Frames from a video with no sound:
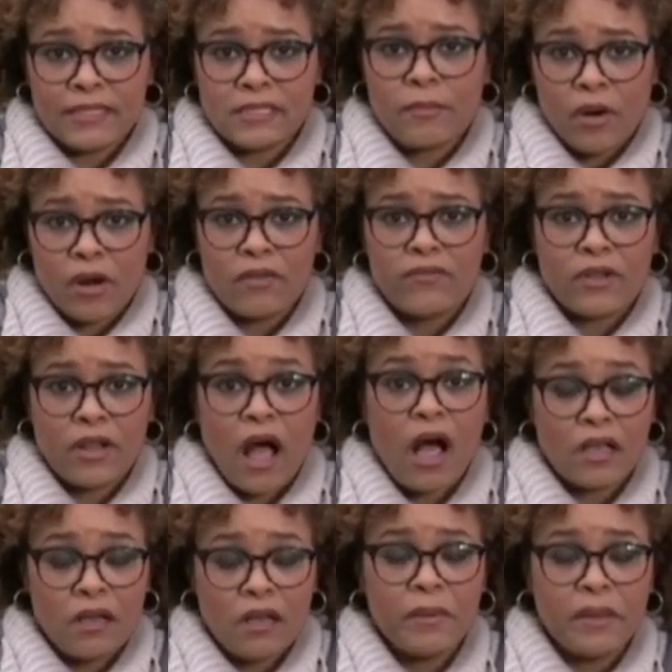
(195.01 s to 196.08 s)
That's a part of an
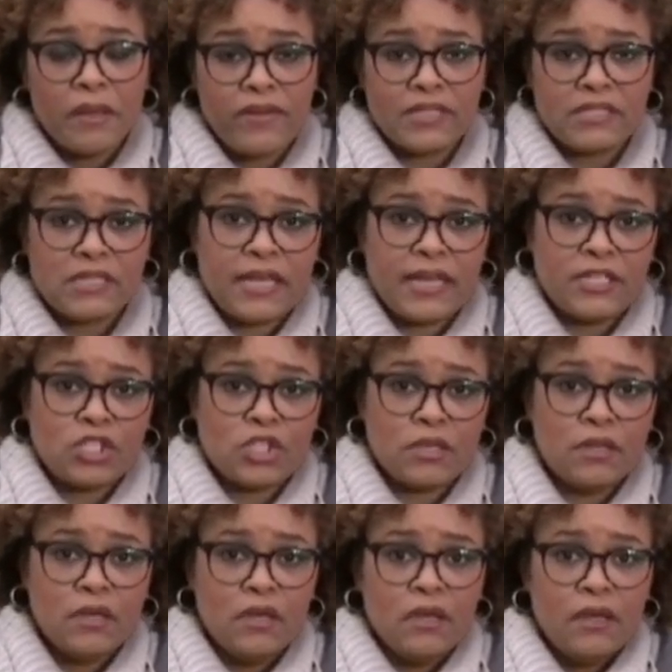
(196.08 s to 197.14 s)
ongoing investigation.
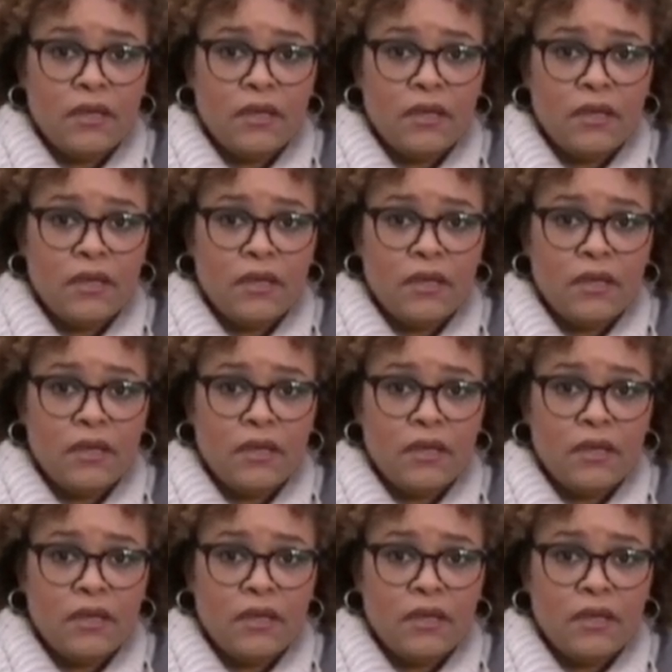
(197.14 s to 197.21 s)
